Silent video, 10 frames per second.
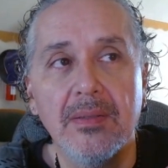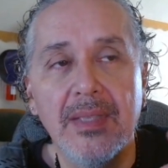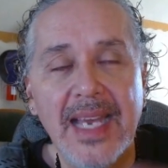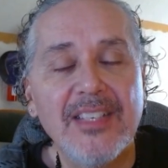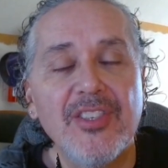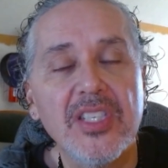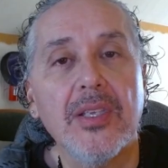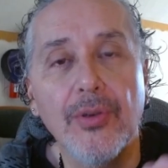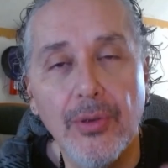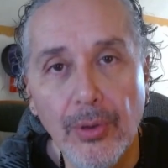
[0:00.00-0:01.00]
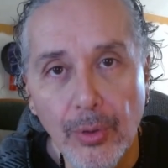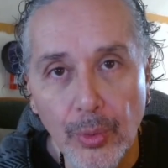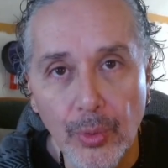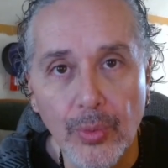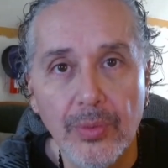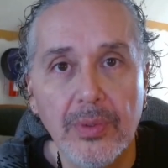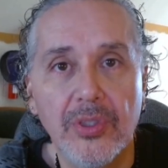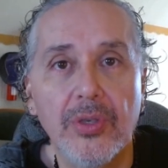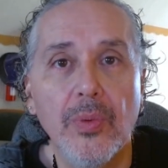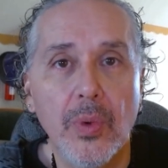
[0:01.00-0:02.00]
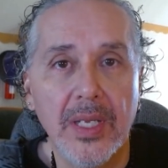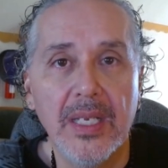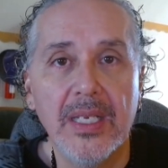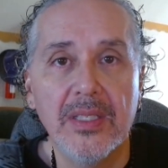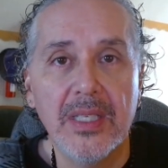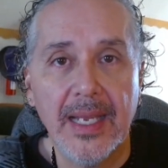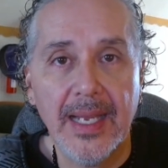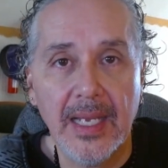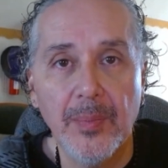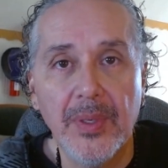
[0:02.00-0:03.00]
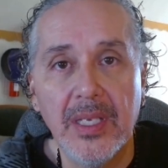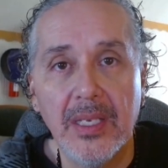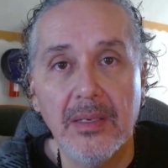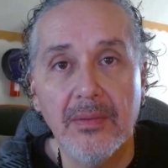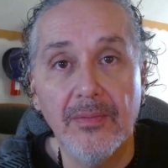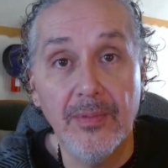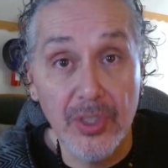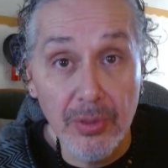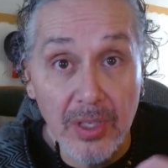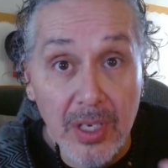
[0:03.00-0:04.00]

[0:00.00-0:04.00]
not just a clue to what is happening to the